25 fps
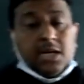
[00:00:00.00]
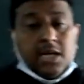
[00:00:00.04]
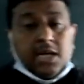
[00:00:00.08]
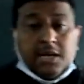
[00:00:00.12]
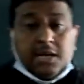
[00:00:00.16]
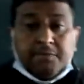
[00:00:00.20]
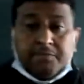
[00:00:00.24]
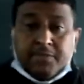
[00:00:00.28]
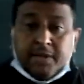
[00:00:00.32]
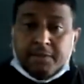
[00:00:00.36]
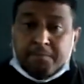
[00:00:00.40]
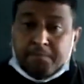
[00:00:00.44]

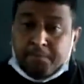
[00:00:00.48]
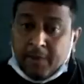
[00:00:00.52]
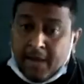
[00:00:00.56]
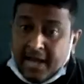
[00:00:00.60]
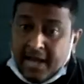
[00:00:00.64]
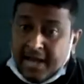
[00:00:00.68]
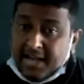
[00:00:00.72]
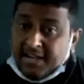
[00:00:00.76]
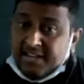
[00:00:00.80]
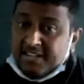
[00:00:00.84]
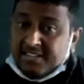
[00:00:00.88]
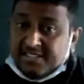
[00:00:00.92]
if the
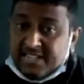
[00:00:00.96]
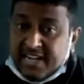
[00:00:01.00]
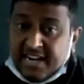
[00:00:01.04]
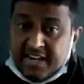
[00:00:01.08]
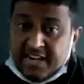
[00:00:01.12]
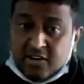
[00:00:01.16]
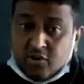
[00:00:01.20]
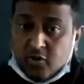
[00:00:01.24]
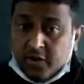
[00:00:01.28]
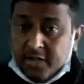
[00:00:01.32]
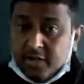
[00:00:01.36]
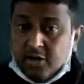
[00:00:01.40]
plan is
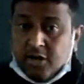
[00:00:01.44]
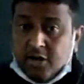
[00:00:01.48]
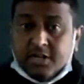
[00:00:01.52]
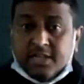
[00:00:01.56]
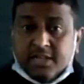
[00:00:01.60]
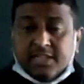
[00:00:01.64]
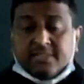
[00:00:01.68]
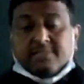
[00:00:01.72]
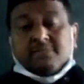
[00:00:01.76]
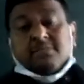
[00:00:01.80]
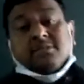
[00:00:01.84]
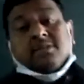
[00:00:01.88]
not going on
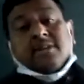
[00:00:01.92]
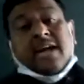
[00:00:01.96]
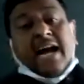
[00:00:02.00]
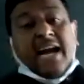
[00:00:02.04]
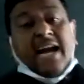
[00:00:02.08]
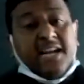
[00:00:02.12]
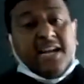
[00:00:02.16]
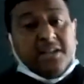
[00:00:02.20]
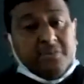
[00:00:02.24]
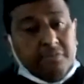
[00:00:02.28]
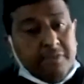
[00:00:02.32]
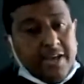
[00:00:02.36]
the
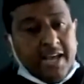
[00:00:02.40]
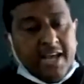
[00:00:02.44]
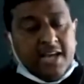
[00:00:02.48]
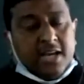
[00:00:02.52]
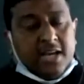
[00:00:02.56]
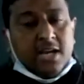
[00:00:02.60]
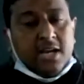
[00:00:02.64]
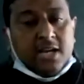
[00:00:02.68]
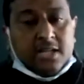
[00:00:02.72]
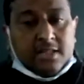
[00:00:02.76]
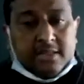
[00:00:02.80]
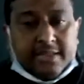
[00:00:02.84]
right way,